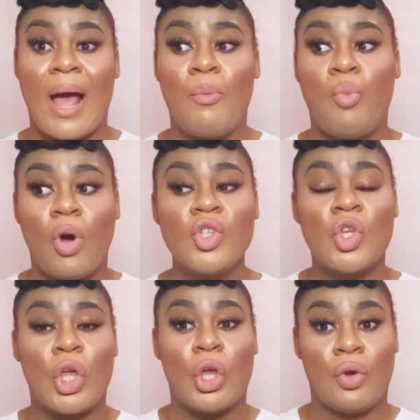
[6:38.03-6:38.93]
I
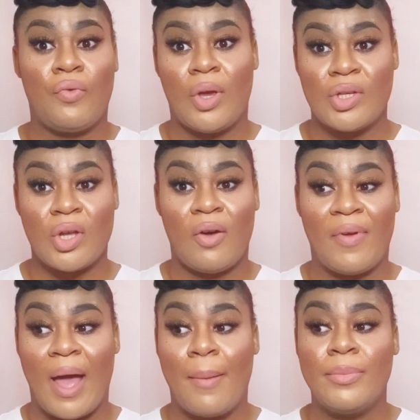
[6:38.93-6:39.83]
was curious of
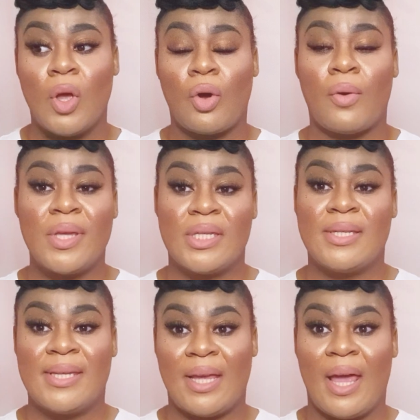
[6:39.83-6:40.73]
it. I'm not going to
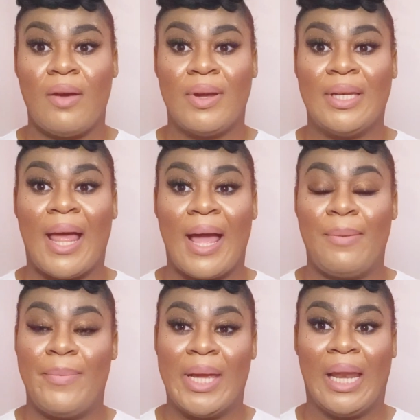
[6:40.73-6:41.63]
sit here and lie
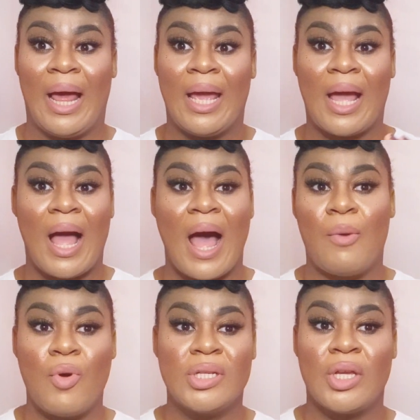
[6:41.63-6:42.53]
and be like I
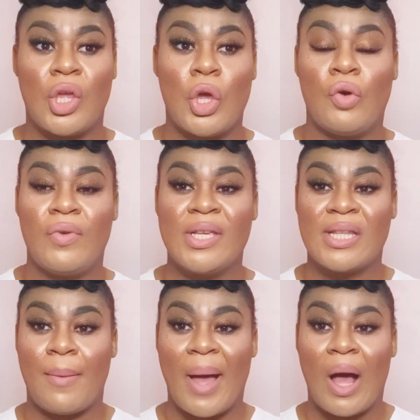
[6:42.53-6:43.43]
wasn't curious
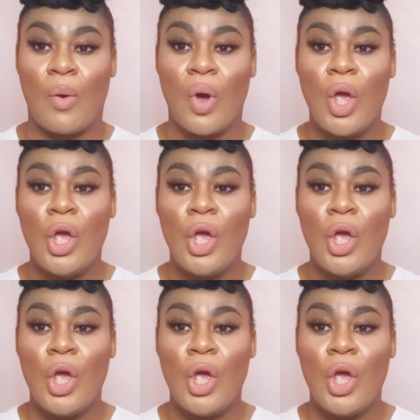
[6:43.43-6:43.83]
about,